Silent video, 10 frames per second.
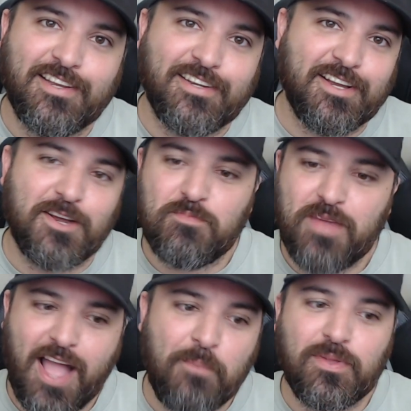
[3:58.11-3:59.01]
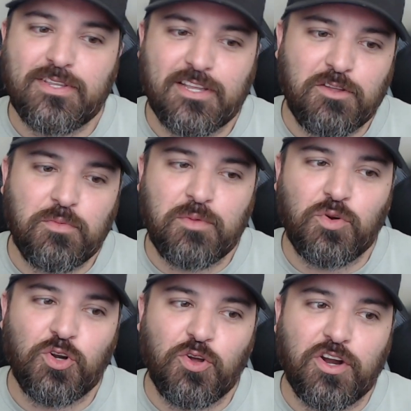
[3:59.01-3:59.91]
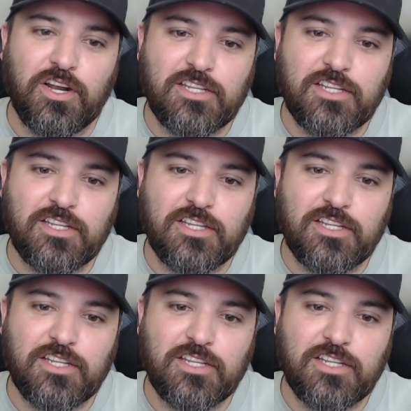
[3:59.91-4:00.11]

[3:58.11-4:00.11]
um, happens a little bit more longer.